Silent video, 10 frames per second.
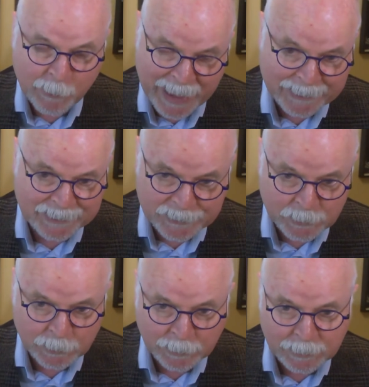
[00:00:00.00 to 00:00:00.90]
back to
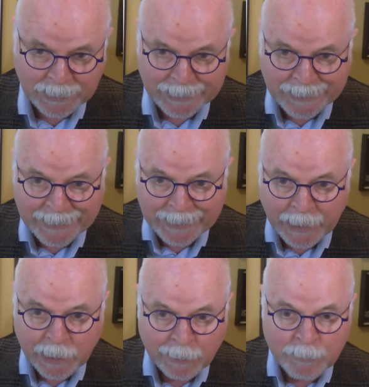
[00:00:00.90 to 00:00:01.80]
school.
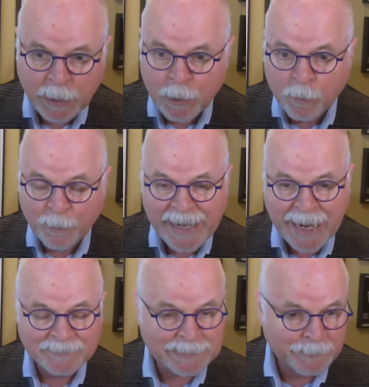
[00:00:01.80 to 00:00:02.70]
We
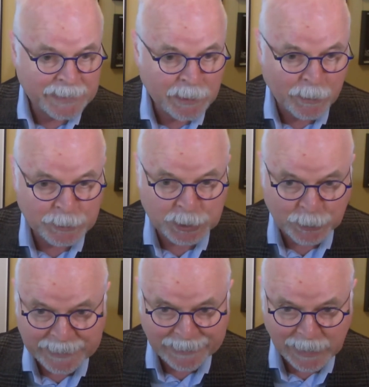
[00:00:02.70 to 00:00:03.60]
have something called
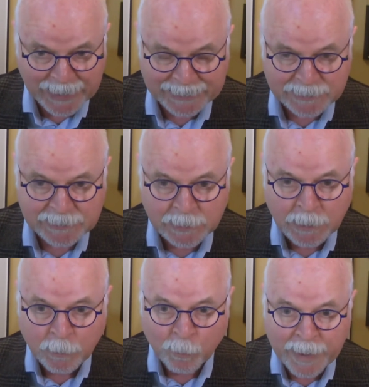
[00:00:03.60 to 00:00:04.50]
journey lines,
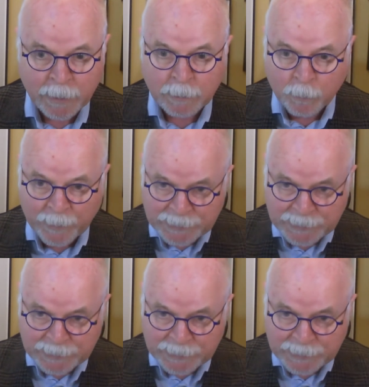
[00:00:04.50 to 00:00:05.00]
where we